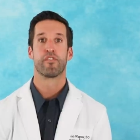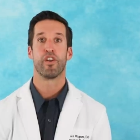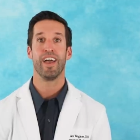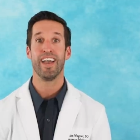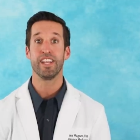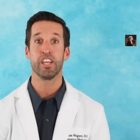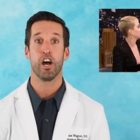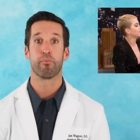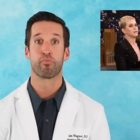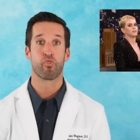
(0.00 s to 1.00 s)
for any
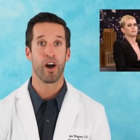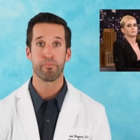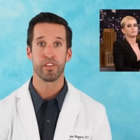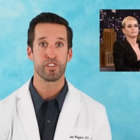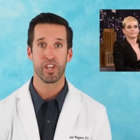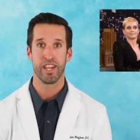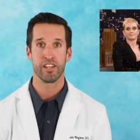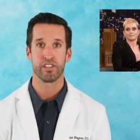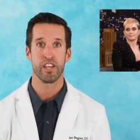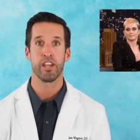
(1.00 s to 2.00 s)
abrupt
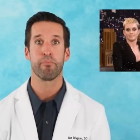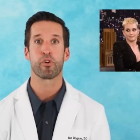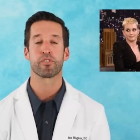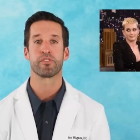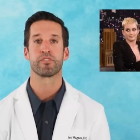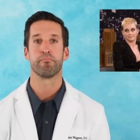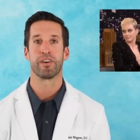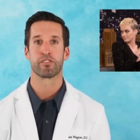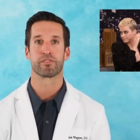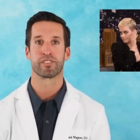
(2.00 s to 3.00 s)
change in a person's mental